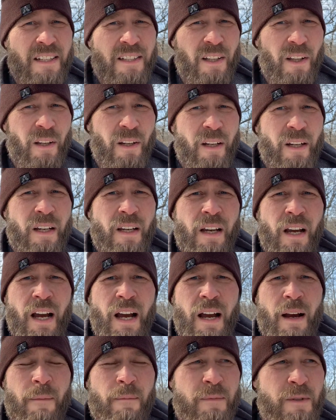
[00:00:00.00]
tiller,
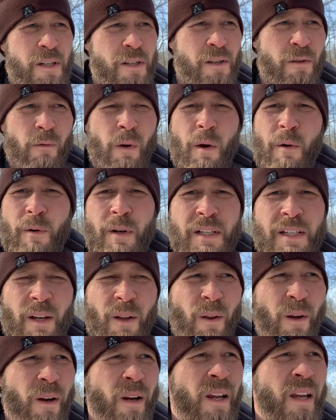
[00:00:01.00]
just a rotary
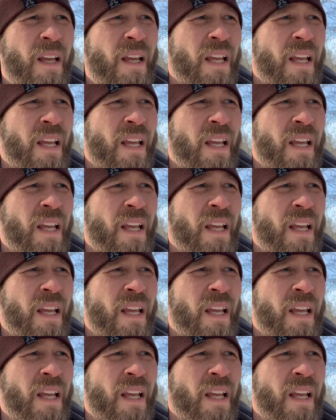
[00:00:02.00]
tiller.